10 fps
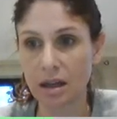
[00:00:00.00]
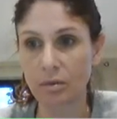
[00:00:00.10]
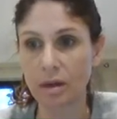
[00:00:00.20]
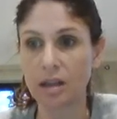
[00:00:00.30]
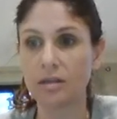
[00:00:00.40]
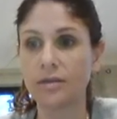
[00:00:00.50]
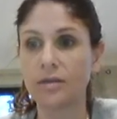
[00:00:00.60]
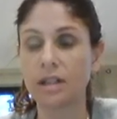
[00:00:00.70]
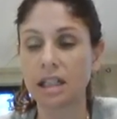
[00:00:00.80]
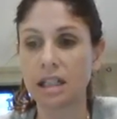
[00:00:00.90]
that we use
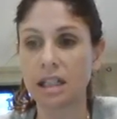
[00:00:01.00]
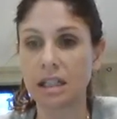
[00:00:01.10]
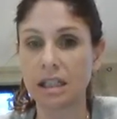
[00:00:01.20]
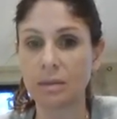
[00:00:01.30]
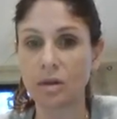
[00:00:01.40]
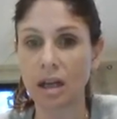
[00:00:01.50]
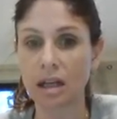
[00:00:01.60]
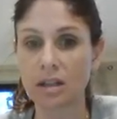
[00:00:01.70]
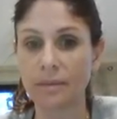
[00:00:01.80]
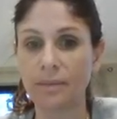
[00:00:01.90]
for addition and
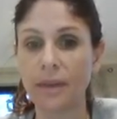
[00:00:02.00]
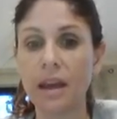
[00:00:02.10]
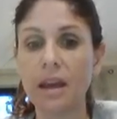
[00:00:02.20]
subtraction.